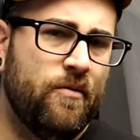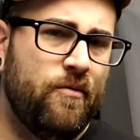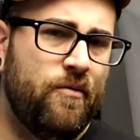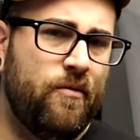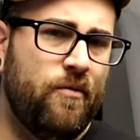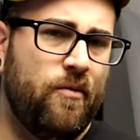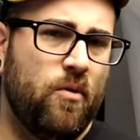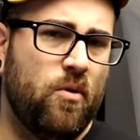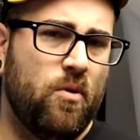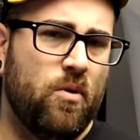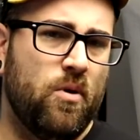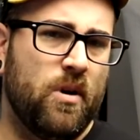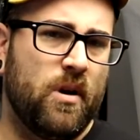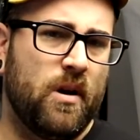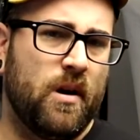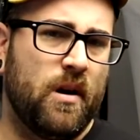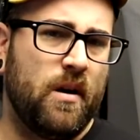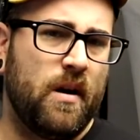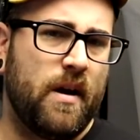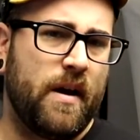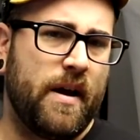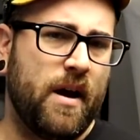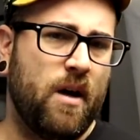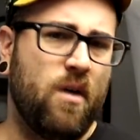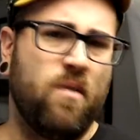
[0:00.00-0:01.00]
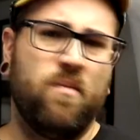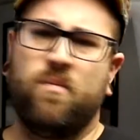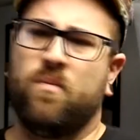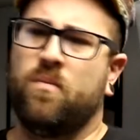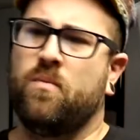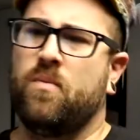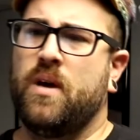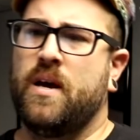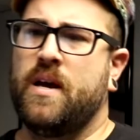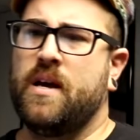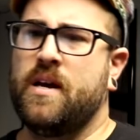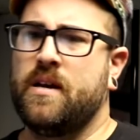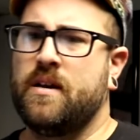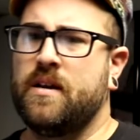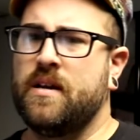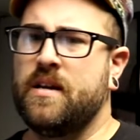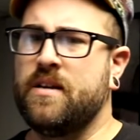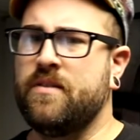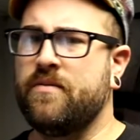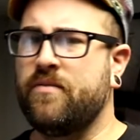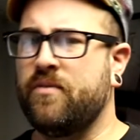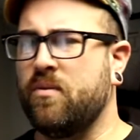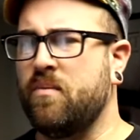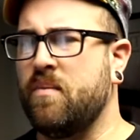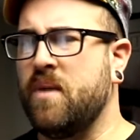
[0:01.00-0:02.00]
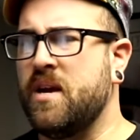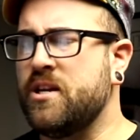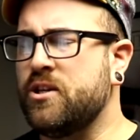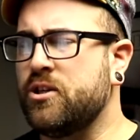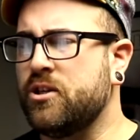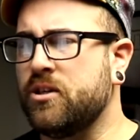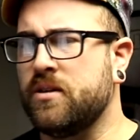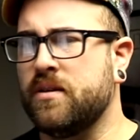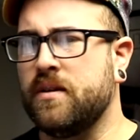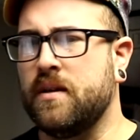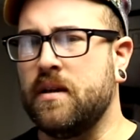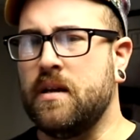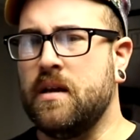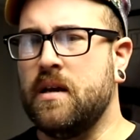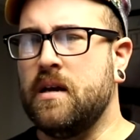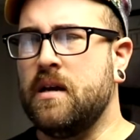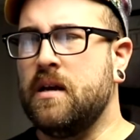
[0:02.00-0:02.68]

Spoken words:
for help and information,